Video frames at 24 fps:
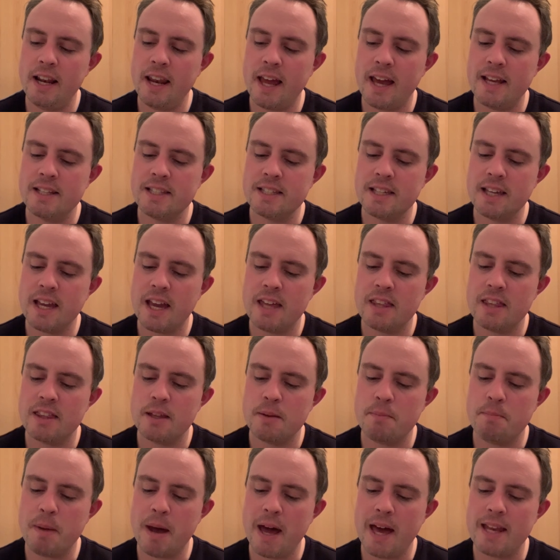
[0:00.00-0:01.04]
lay
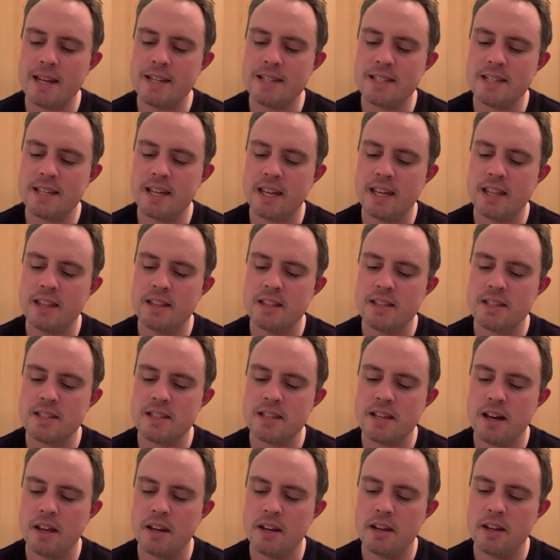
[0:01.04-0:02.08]
together panting in the
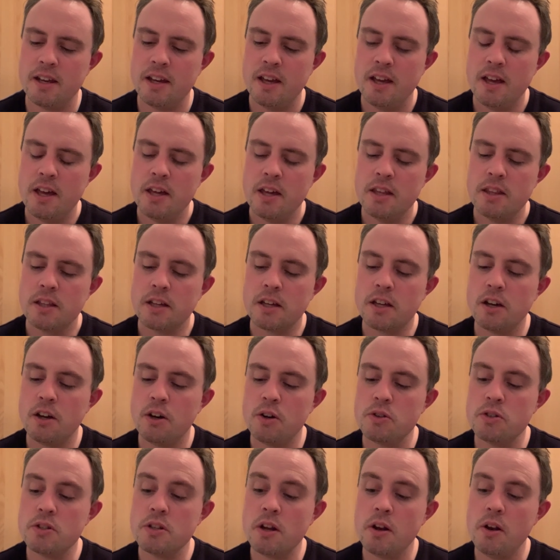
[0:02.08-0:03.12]
sun, the
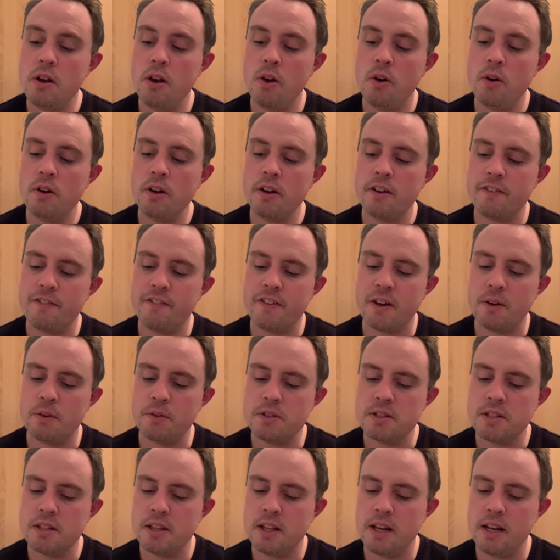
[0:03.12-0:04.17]
girls no longer
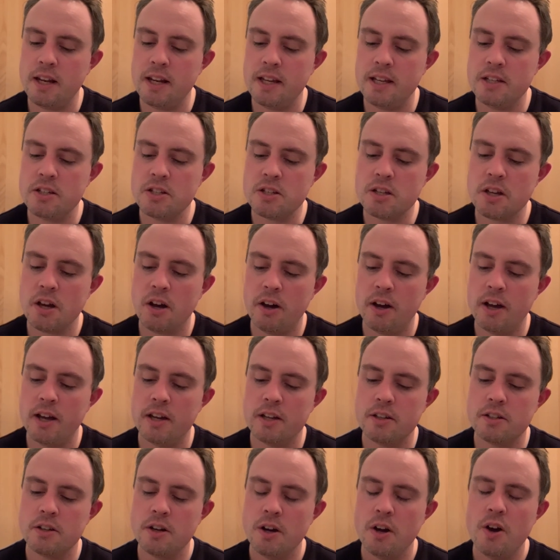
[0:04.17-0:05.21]
felt in the least
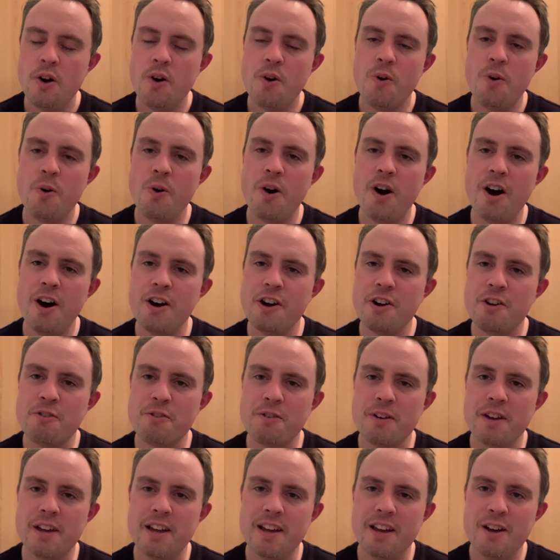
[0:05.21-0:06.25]
tired or
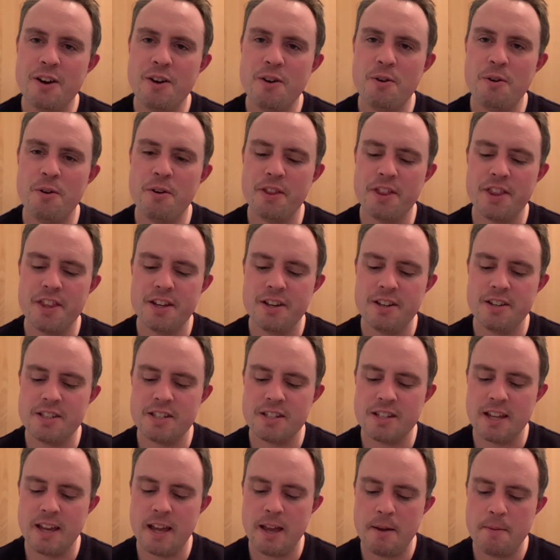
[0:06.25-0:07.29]
hungry or
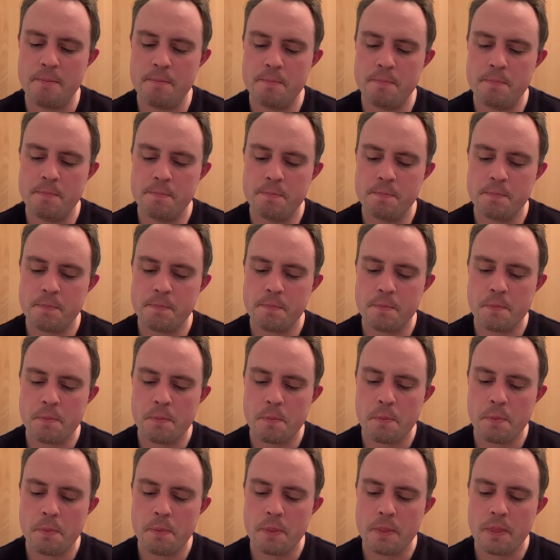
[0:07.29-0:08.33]
thirsty.
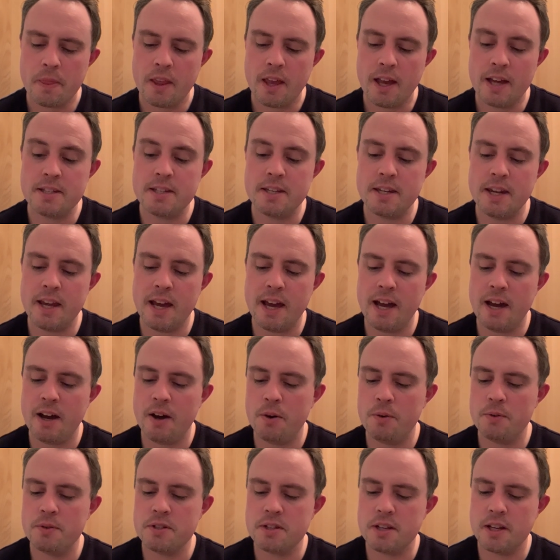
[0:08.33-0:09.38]
"And
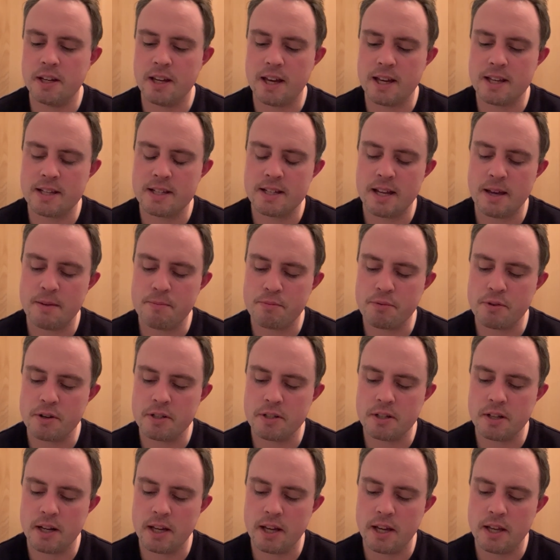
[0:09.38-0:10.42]
now," said Aslan
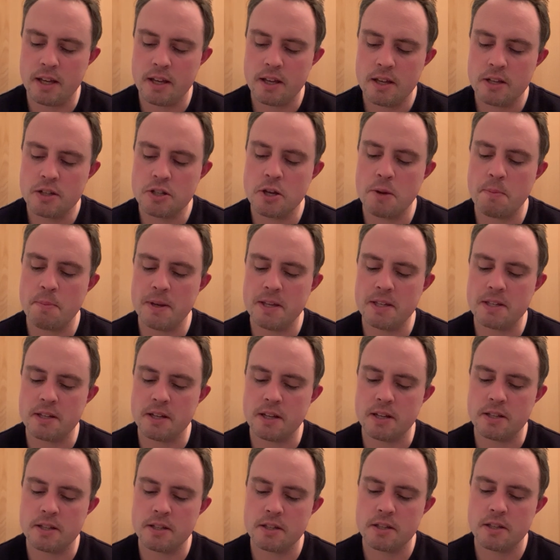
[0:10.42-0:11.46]
presently, "to
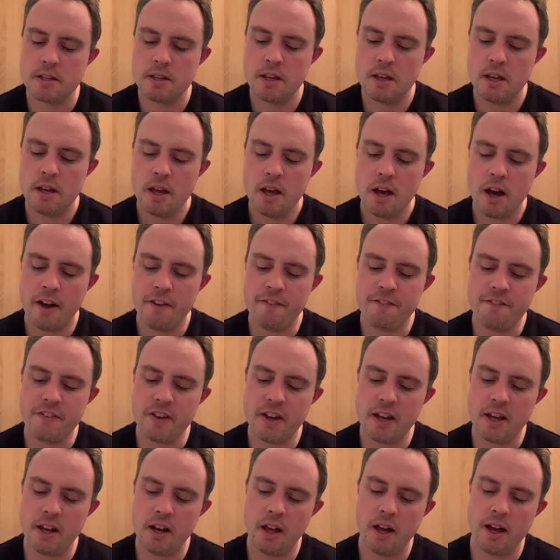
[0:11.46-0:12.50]
business. I
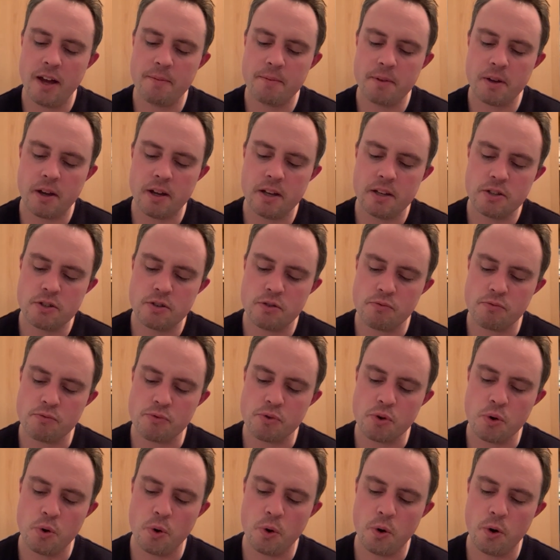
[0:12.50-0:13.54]
feel I am going to
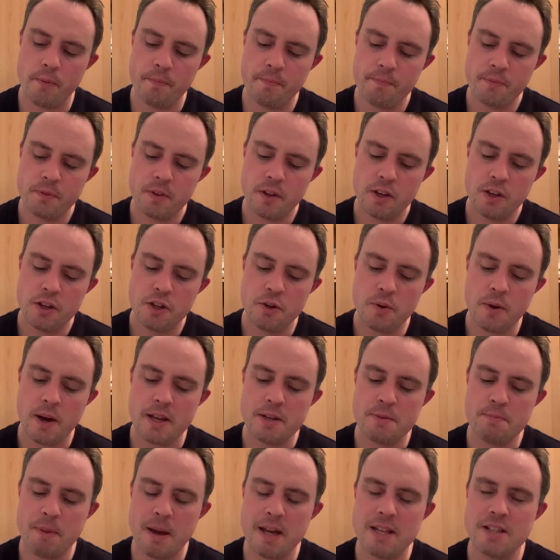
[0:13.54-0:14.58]
roar. You
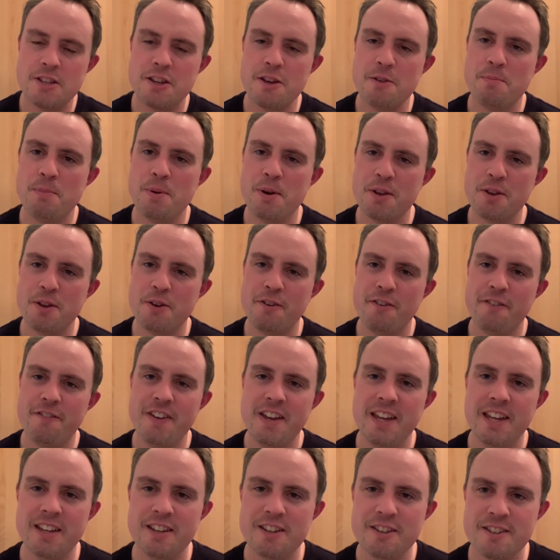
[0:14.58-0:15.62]
had better put your
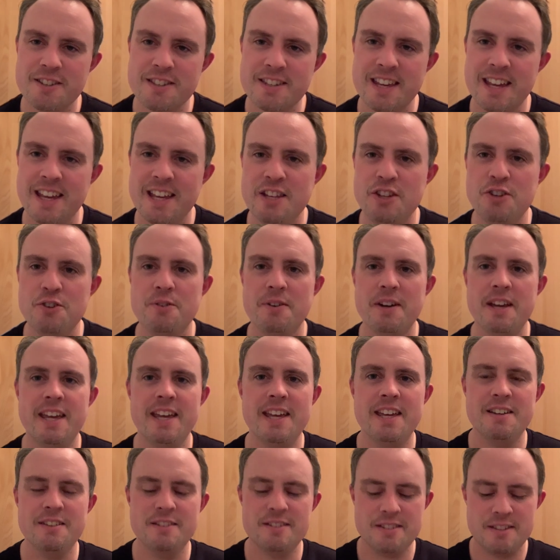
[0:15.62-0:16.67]
fingers in your
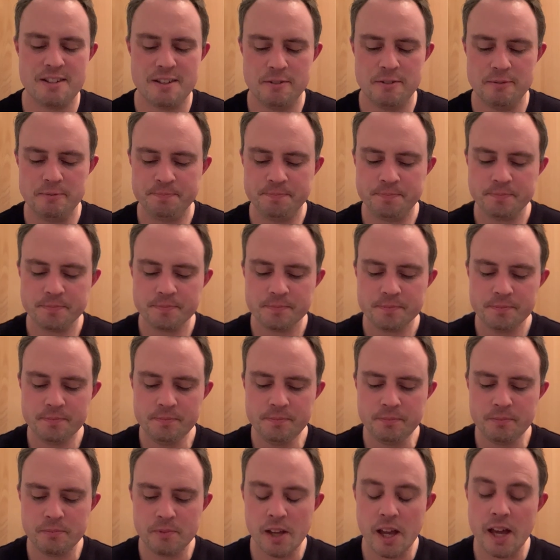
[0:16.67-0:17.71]
ears."
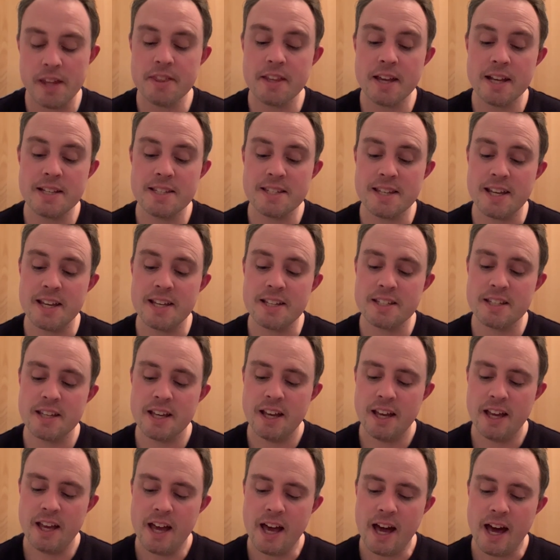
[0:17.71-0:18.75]
And they did,
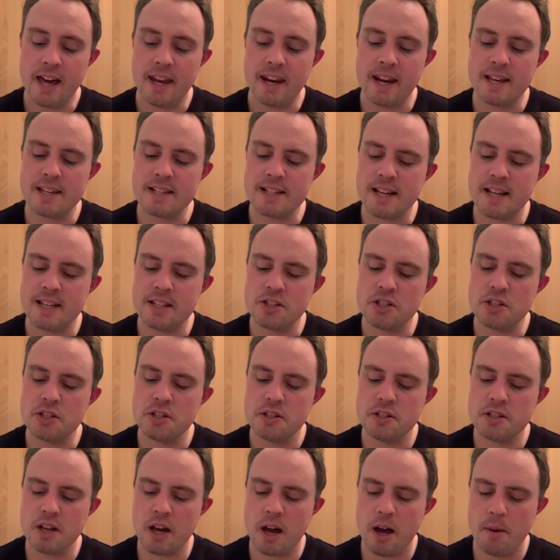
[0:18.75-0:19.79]
and Aslan
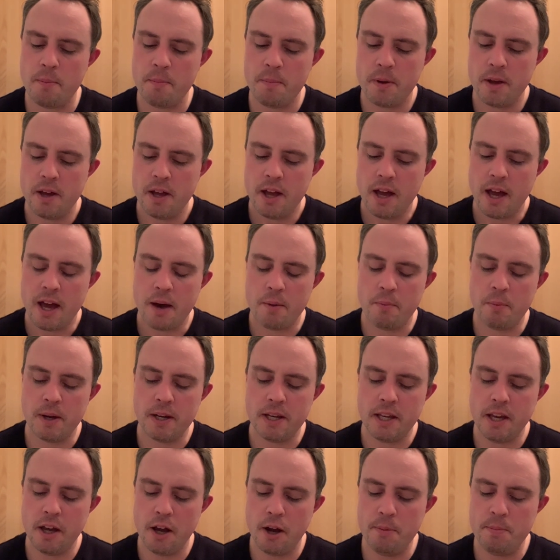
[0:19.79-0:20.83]
stood up, and
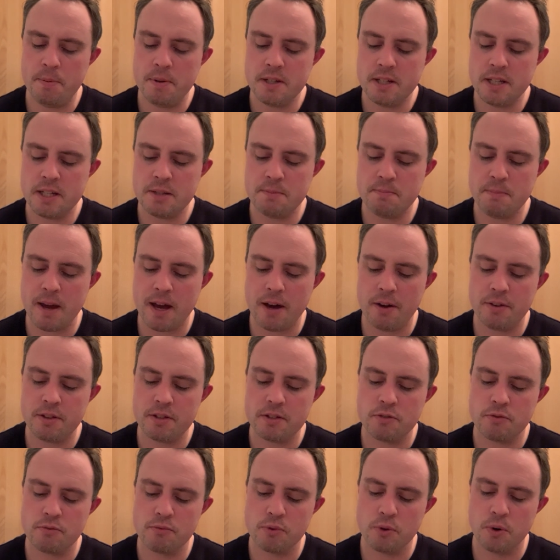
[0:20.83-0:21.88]
when he opened his mouth
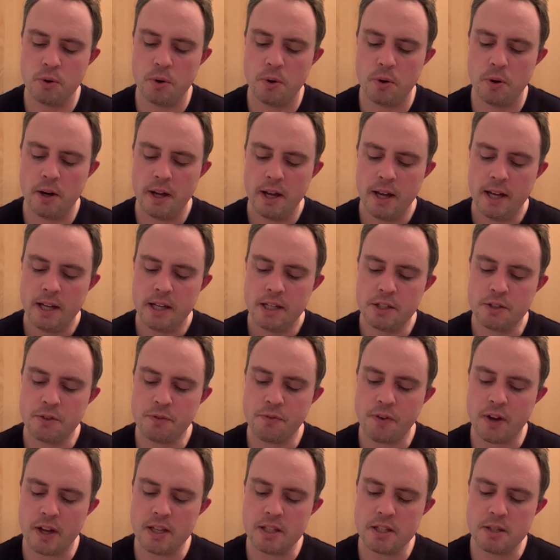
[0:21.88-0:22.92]
to roar, his
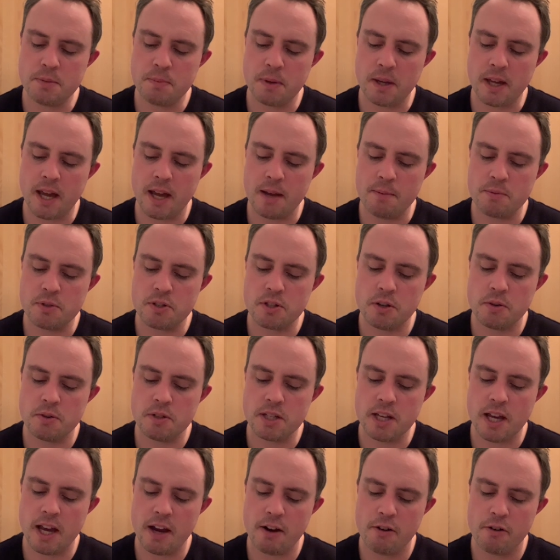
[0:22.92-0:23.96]
face became so
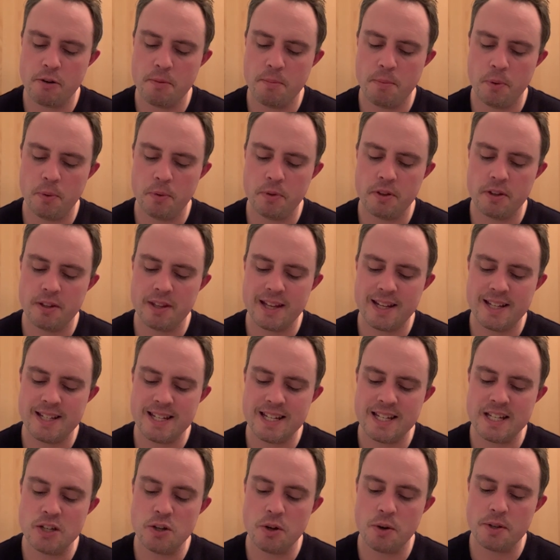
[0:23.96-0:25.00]
terrible that they
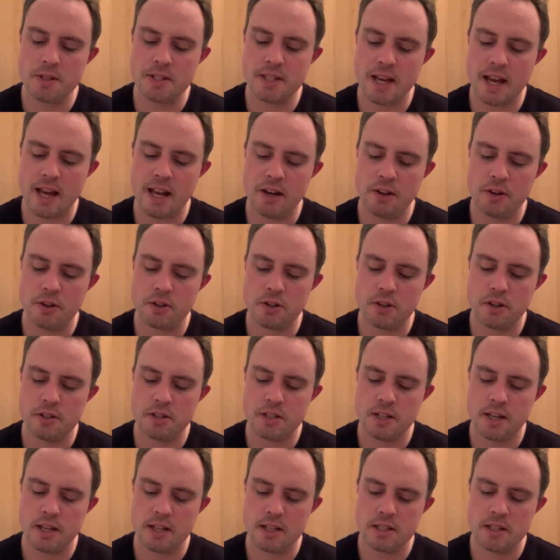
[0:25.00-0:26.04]
did not dare look
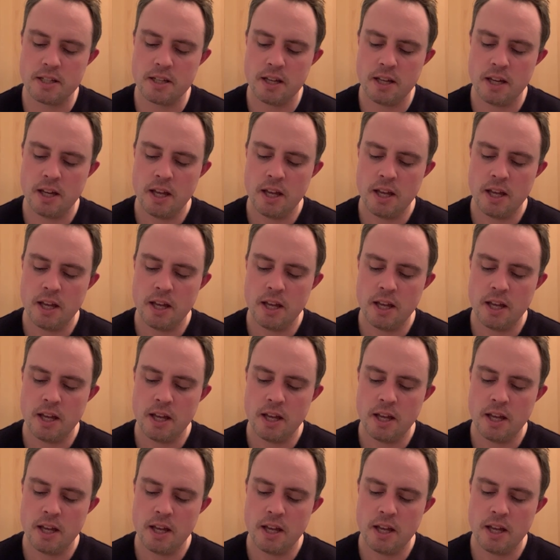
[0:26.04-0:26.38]
at it.